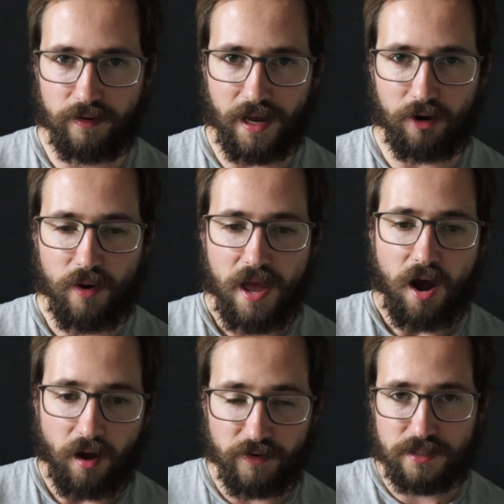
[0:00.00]
Now,
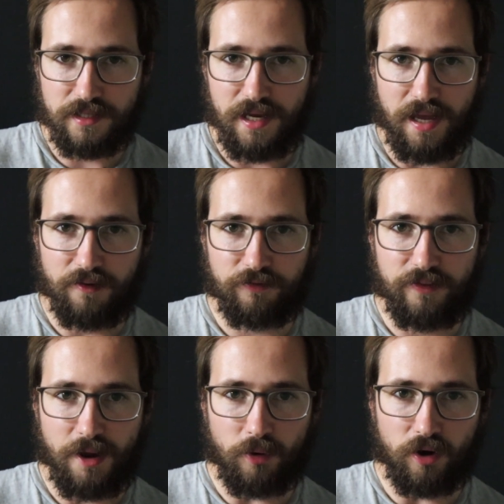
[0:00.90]
obviously, if
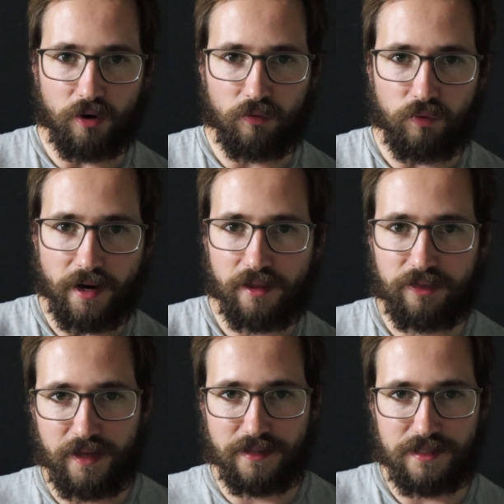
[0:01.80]
they were running
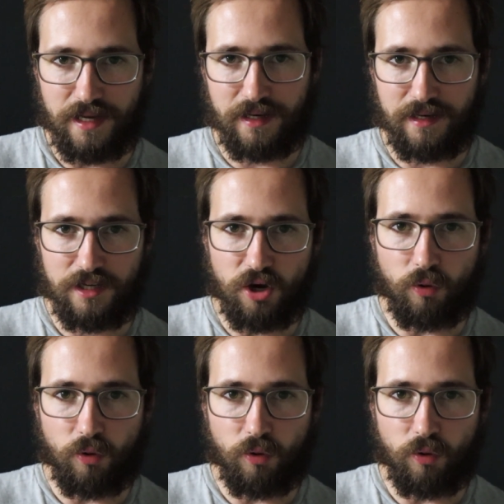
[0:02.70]
things in,